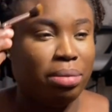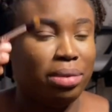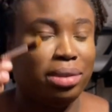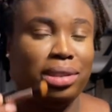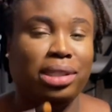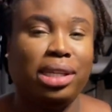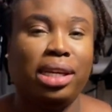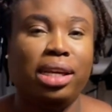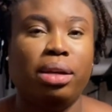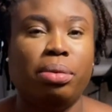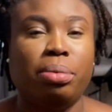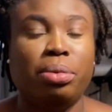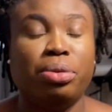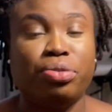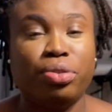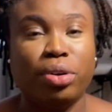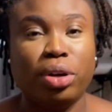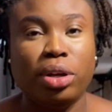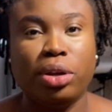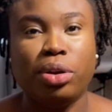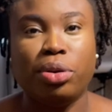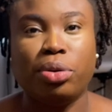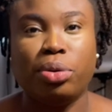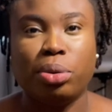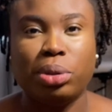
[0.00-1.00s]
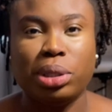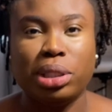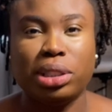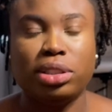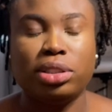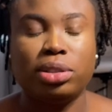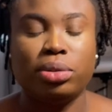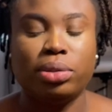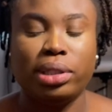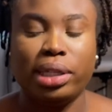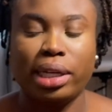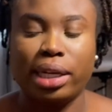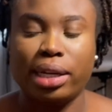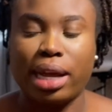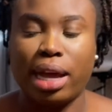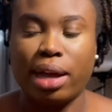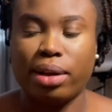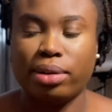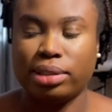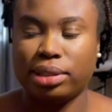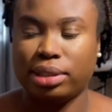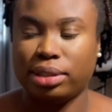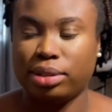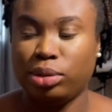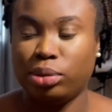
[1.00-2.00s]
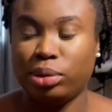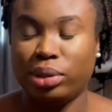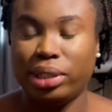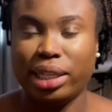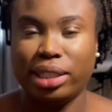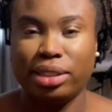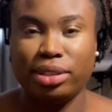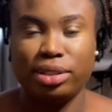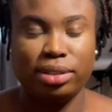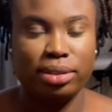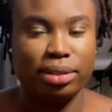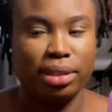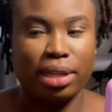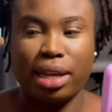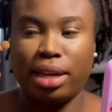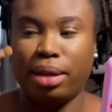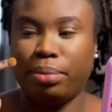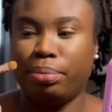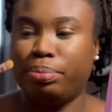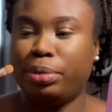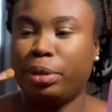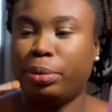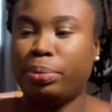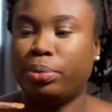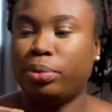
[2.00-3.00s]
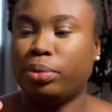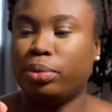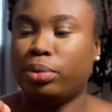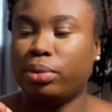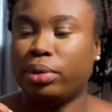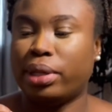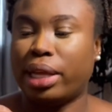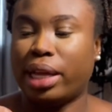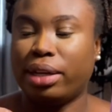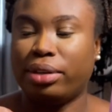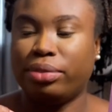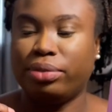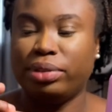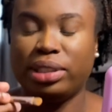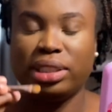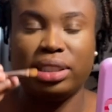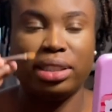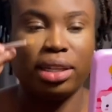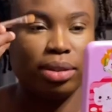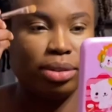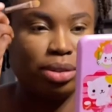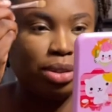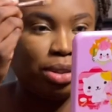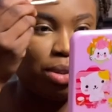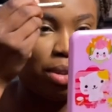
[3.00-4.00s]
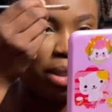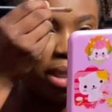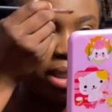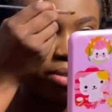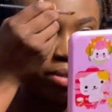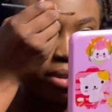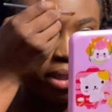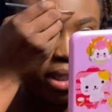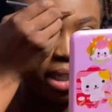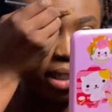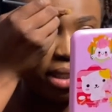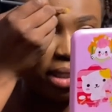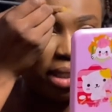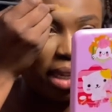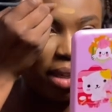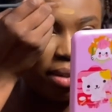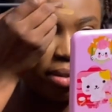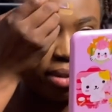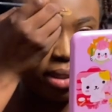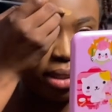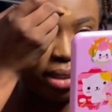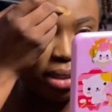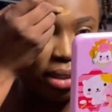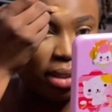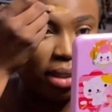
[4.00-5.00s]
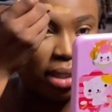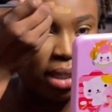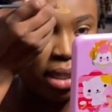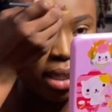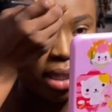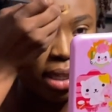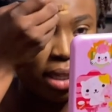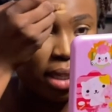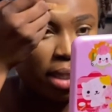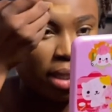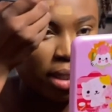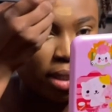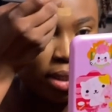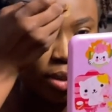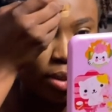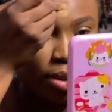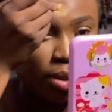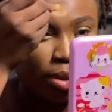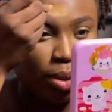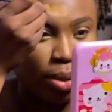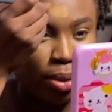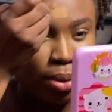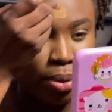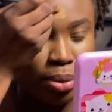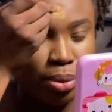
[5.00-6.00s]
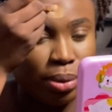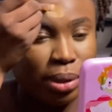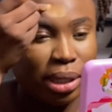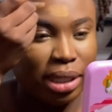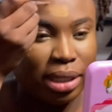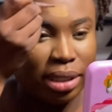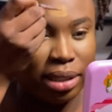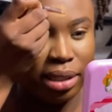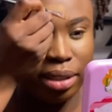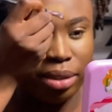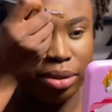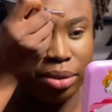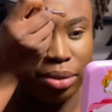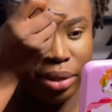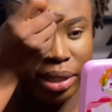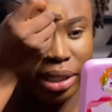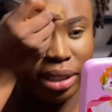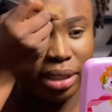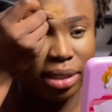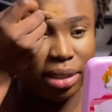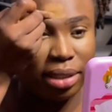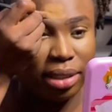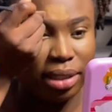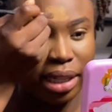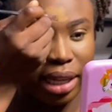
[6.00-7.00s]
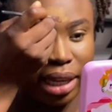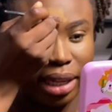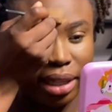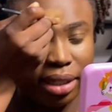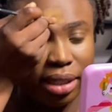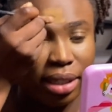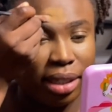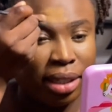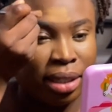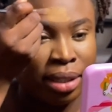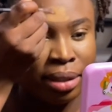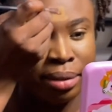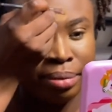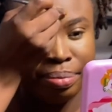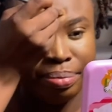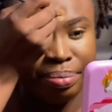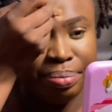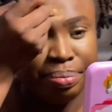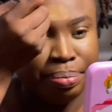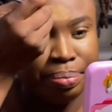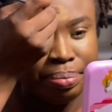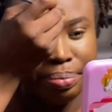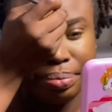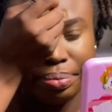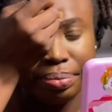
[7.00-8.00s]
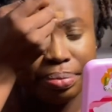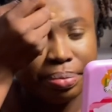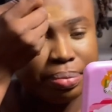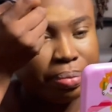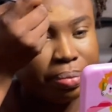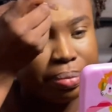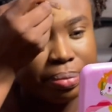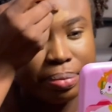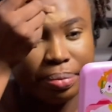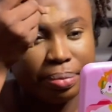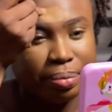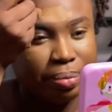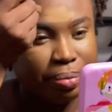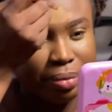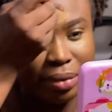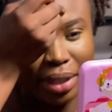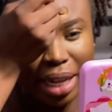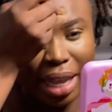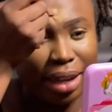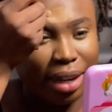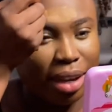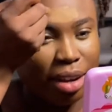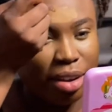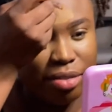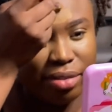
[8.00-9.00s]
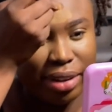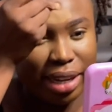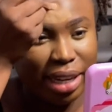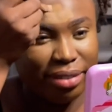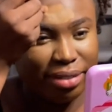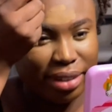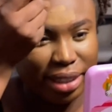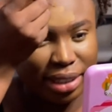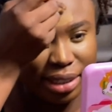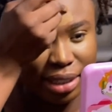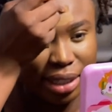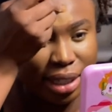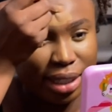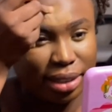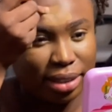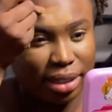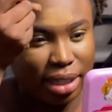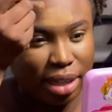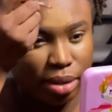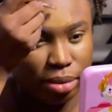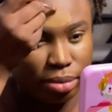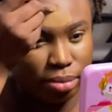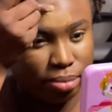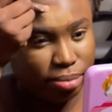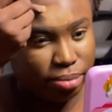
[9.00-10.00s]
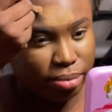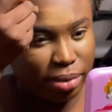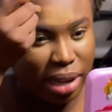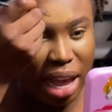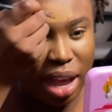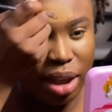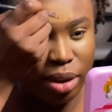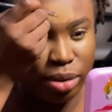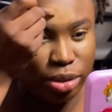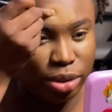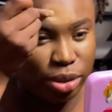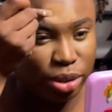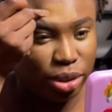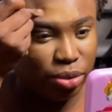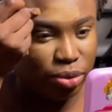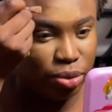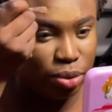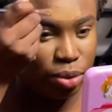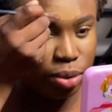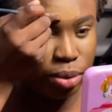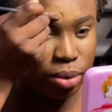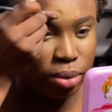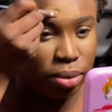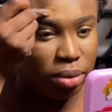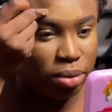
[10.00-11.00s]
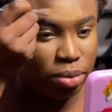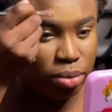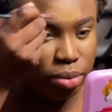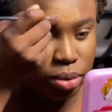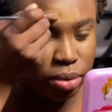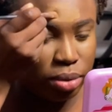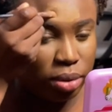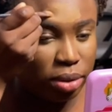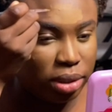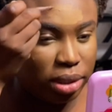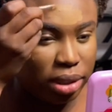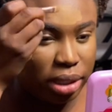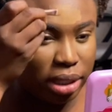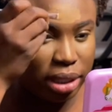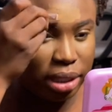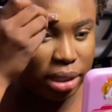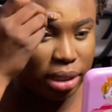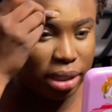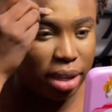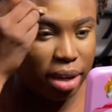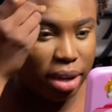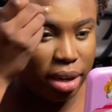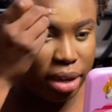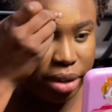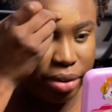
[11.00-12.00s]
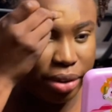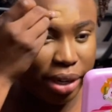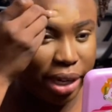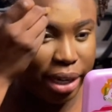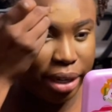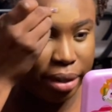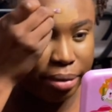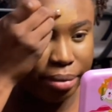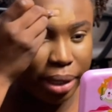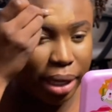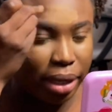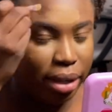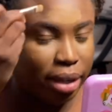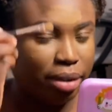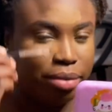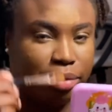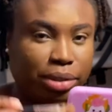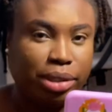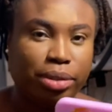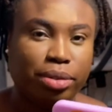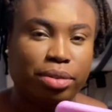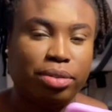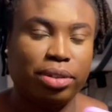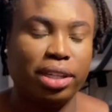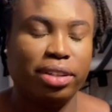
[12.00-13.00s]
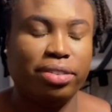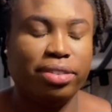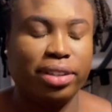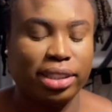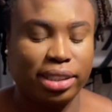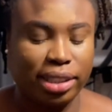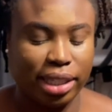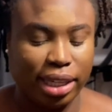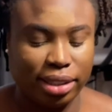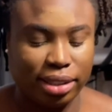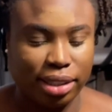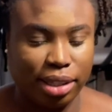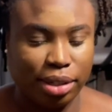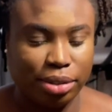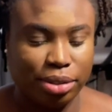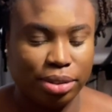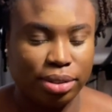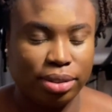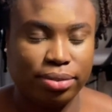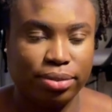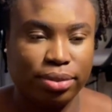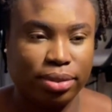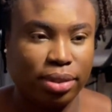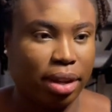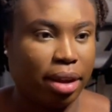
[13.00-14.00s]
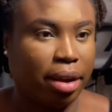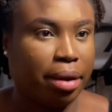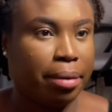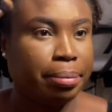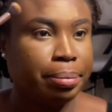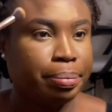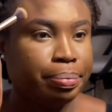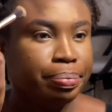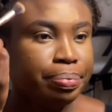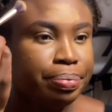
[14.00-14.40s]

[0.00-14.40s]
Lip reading: See, before you know it, you get people like reaching out to you as regards houses. So it's a great, like, I can't overemphasize how useful those things are, right? I can't really overemphasize how useful they are.